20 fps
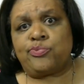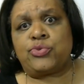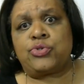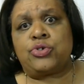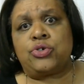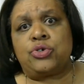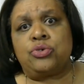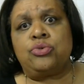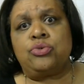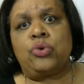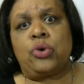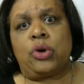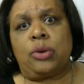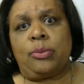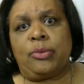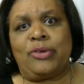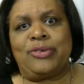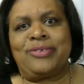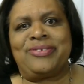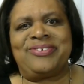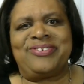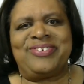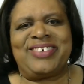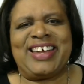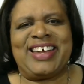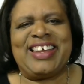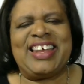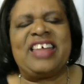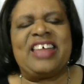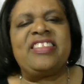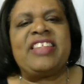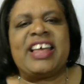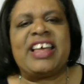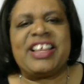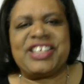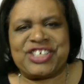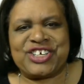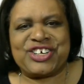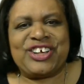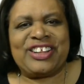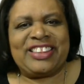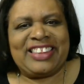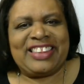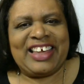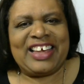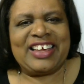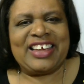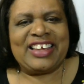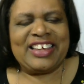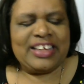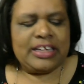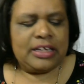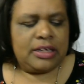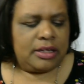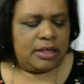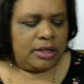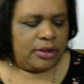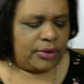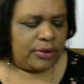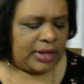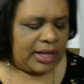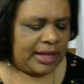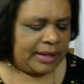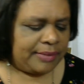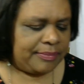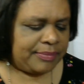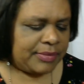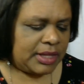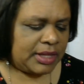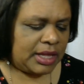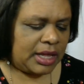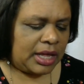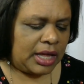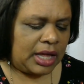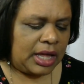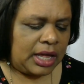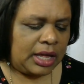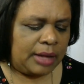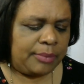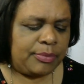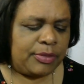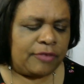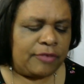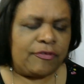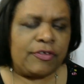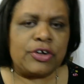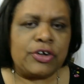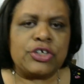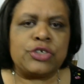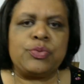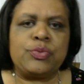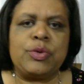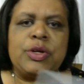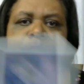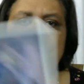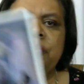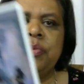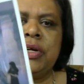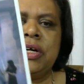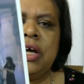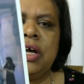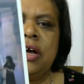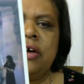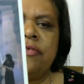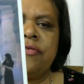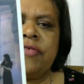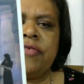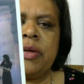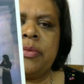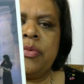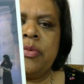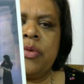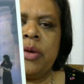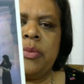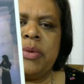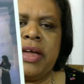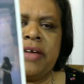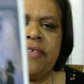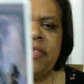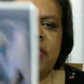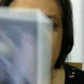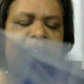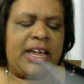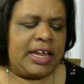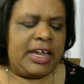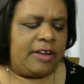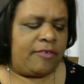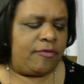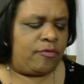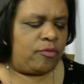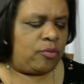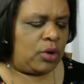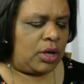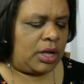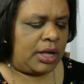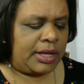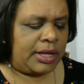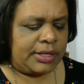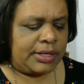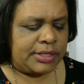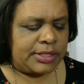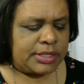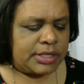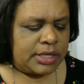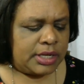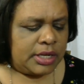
too normal, right? And that's a good thing. Okay. Um, the first week we, of February, we have the Eight of Wands.